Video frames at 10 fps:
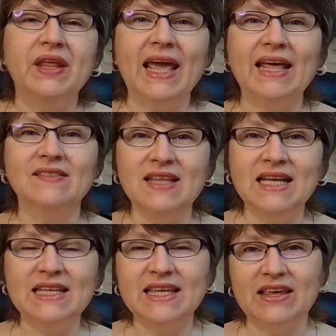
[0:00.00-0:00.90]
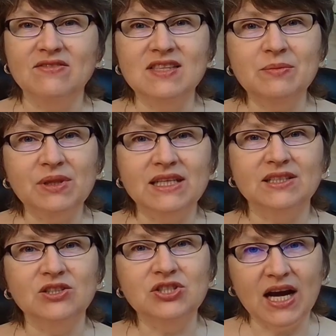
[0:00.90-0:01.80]
and then give them
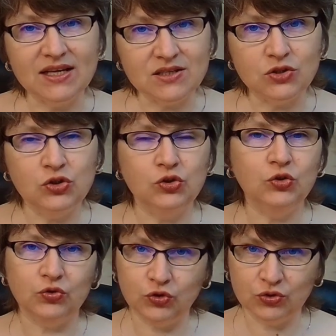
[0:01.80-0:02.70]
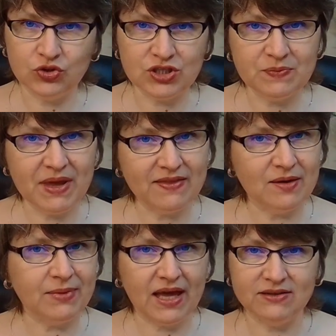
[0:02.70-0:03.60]
little tasks to do. Don't just make
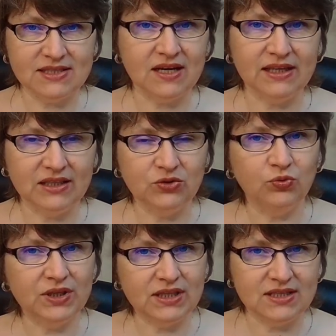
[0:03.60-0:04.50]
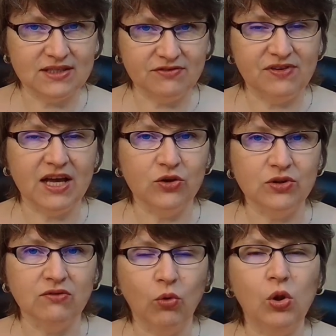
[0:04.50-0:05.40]
them a silent witness, a fly on
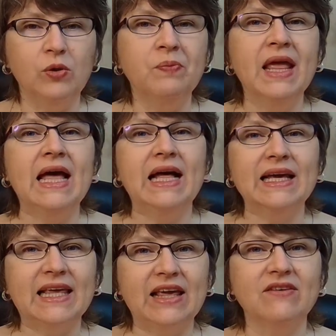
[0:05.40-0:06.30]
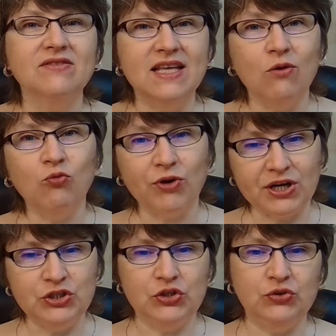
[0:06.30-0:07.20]
the wall. Give them
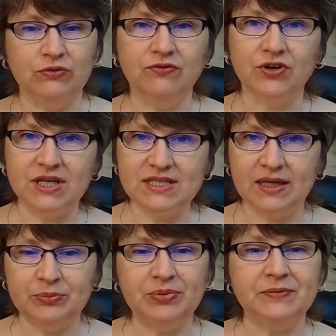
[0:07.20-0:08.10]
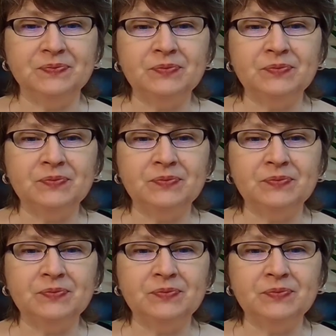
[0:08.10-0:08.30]
work to do. For example,